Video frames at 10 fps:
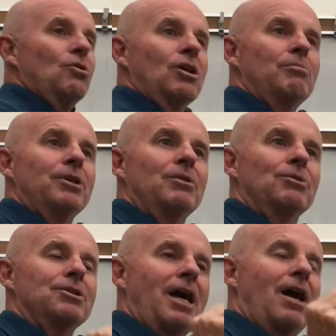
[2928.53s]
orbit
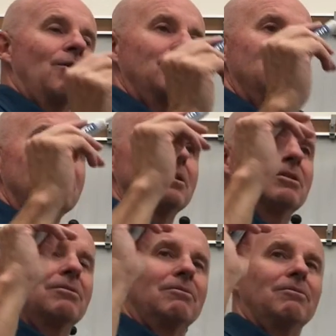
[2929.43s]
was out
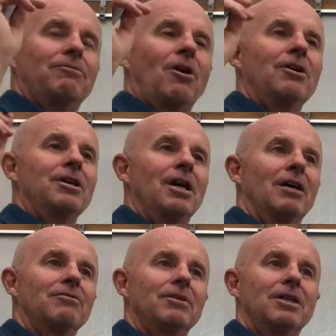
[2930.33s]
far
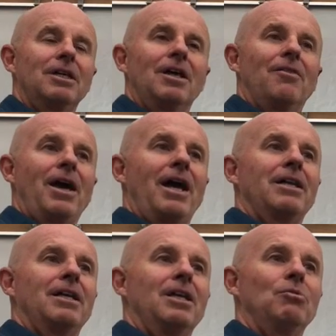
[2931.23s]
enough
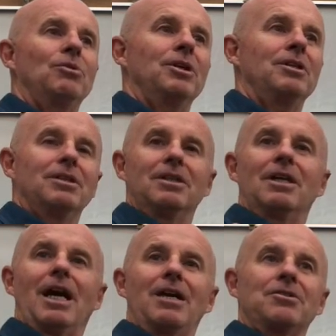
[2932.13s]
that it would,
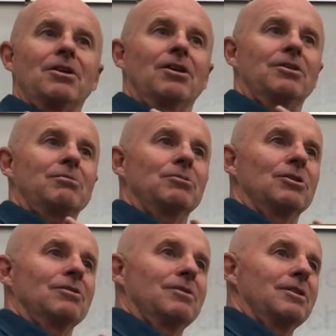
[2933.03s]
as the Earth moved,